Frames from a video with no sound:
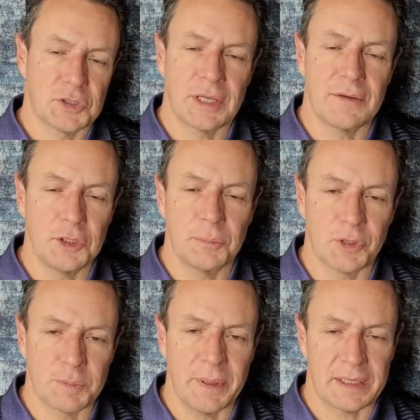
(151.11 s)
gives you
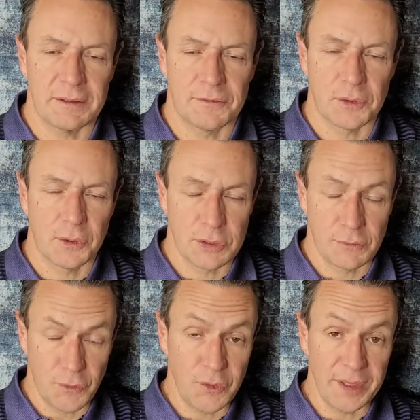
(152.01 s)
perspective for those
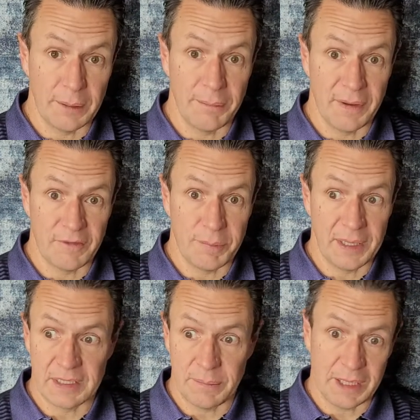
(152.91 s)
of you that have
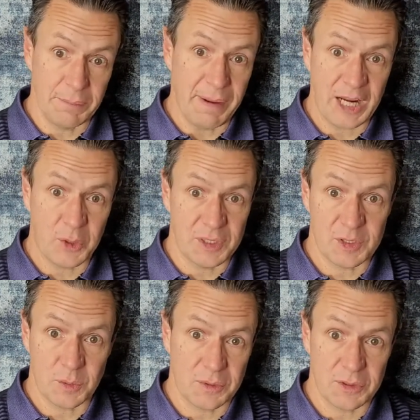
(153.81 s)
been to big
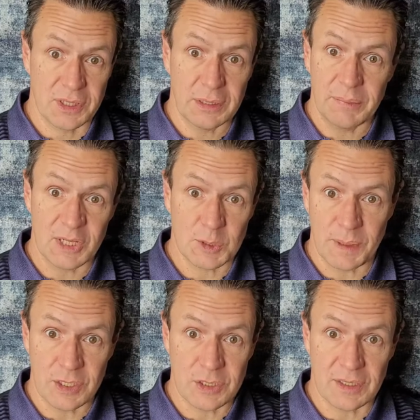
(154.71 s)
banquets where there's going to be a
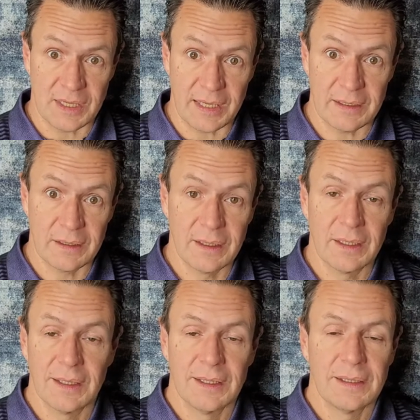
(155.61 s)
speech at the end.
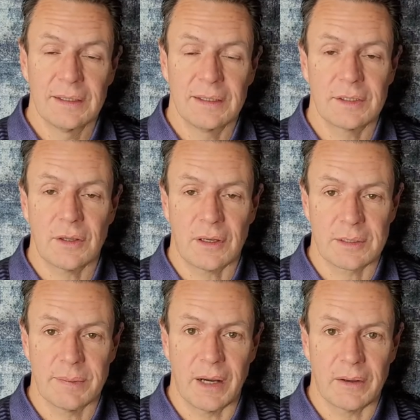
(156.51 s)
He talks
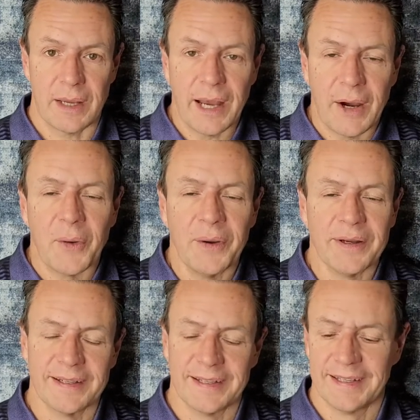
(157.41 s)
about how
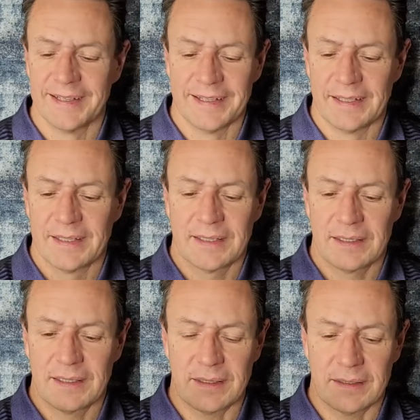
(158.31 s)

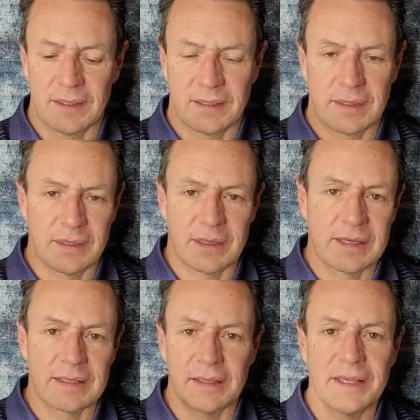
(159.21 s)

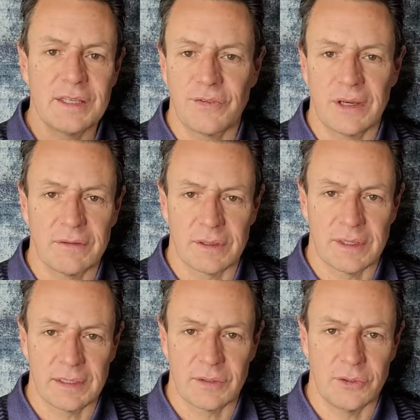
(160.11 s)
his least favorite
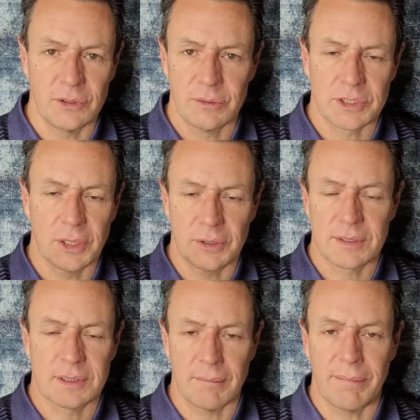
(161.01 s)
thing to do was go to
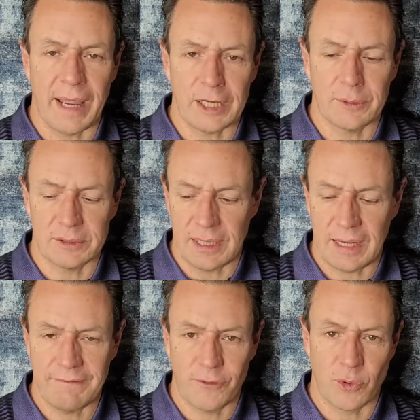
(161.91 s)
some banquet that
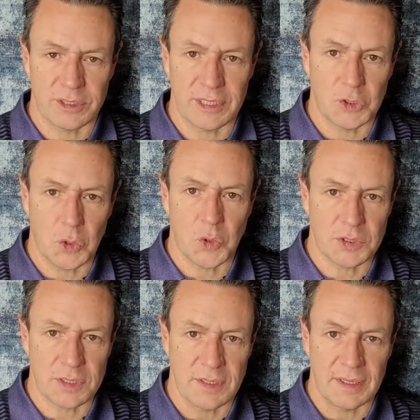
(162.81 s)
had 14
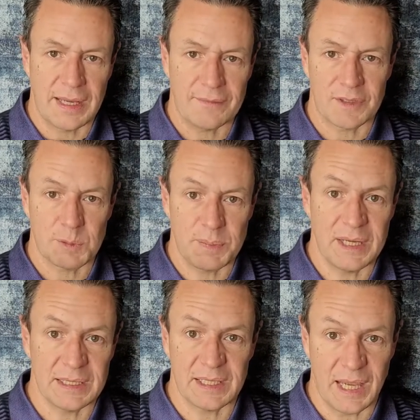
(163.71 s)
courses and then have to
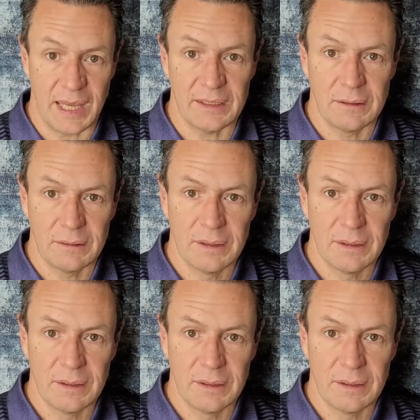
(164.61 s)
speak at the end.